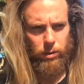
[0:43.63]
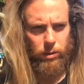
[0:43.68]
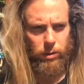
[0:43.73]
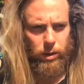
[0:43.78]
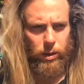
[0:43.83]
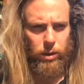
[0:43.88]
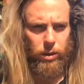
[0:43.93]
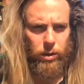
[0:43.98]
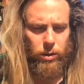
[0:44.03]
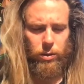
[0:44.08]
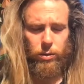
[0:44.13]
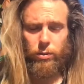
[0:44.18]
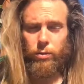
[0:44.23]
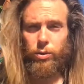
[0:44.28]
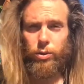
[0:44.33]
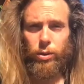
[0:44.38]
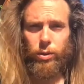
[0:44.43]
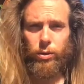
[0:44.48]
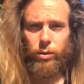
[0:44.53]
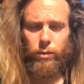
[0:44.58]
in this
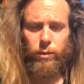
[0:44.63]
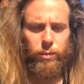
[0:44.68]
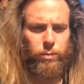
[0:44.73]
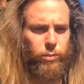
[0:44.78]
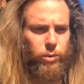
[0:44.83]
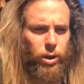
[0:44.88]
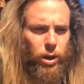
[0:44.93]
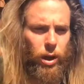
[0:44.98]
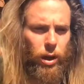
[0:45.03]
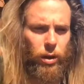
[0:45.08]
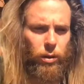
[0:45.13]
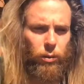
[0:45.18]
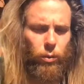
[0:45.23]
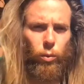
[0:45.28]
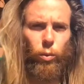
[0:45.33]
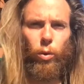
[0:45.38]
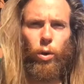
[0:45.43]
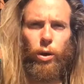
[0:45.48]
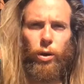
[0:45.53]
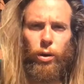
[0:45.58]
just giant
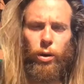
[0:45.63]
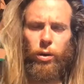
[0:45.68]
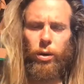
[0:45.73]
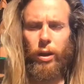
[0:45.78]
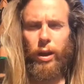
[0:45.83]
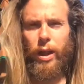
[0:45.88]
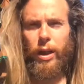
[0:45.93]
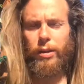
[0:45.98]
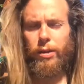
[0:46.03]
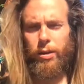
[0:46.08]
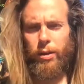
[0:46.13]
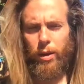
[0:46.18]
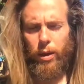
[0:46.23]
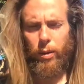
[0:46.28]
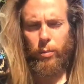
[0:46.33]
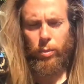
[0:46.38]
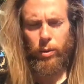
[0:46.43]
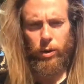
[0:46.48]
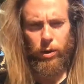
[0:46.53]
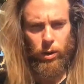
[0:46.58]
water landscape
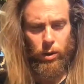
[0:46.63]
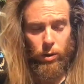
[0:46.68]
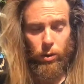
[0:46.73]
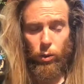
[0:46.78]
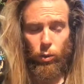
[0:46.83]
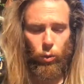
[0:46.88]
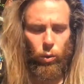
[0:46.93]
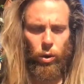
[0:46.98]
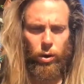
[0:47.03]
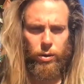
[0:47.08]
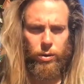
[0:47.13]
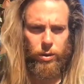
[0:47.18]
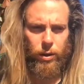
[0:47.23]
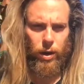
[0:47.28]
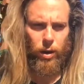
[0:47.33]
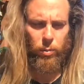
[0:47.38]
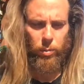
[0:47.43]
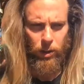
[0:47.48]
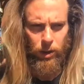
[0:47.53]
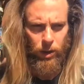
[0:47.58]
or
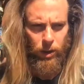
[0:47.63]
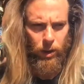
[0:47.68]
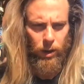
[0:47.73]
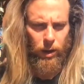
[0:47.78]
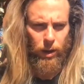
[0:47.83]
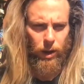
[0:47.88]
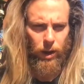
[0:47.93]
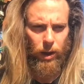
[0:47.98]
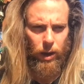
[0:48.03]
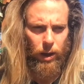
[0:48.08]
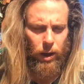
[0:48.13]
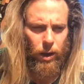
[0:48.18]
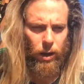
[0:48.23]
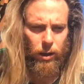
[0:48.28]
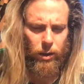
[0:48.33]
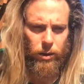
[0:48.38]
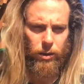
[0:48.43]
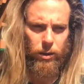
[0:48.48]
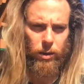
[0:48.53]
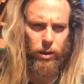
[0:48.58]
waterscape, and